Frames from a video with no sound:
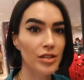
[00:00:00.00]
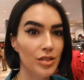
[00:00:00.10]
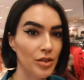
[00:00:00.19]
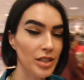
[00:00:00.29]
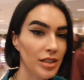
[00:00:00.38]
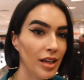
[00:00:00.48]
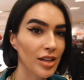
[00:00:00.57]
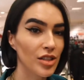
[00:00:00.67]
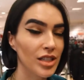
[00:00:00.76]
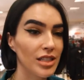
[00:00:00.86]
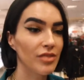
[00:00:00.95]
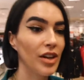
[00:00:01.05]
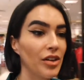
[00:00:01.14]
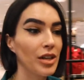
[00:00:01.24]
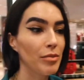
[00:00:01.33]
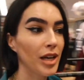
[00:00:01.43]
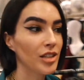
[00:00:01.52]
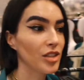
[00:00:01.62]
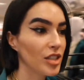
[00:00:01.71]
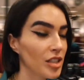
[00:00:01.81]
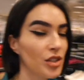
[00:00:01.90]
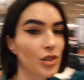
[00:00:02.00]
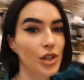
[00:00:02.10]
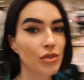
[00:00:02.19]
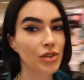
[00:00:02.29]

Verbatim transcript: So this collection is very much Studio